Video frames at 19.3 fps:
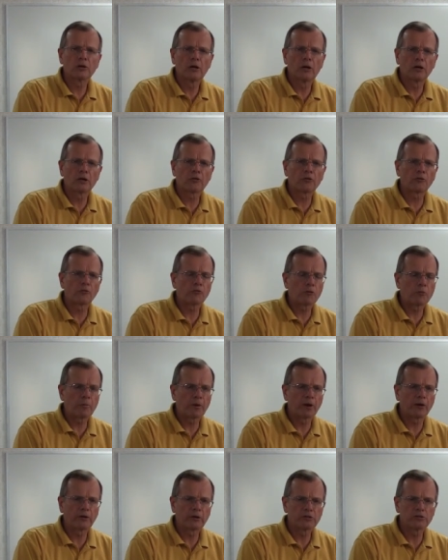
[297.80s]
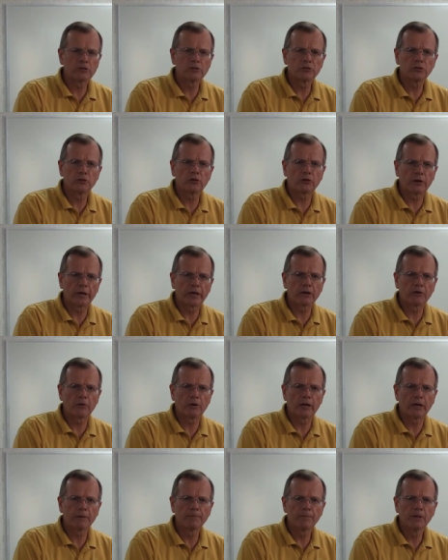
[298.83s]
Concrete Repair Institute, or
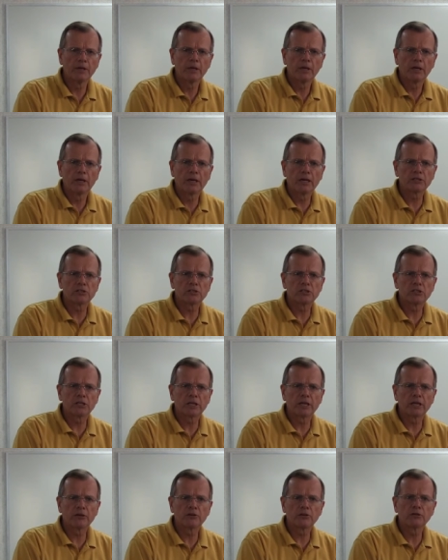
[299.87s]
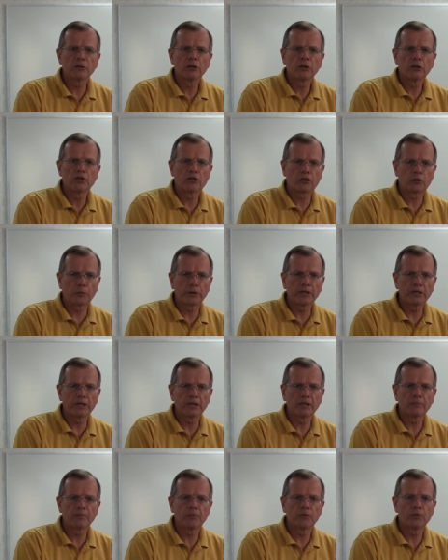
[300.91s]
ICRI, has a standard
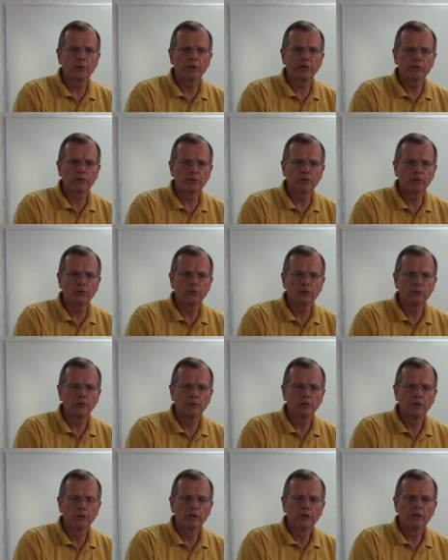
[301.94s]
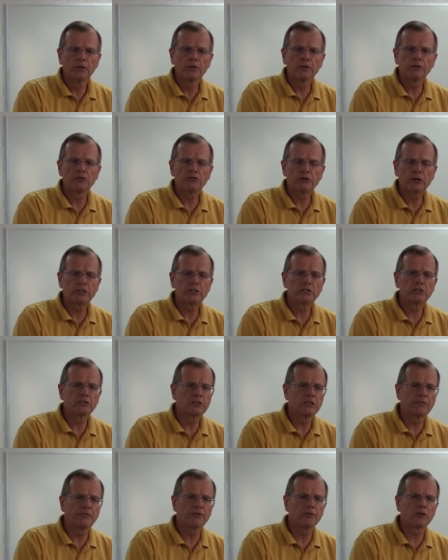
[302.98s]
310.2 that addresses
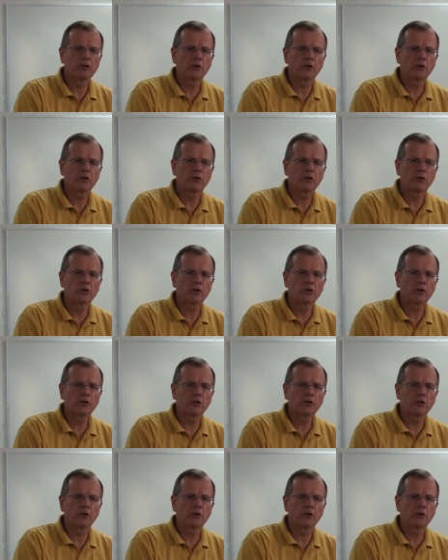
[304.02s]
different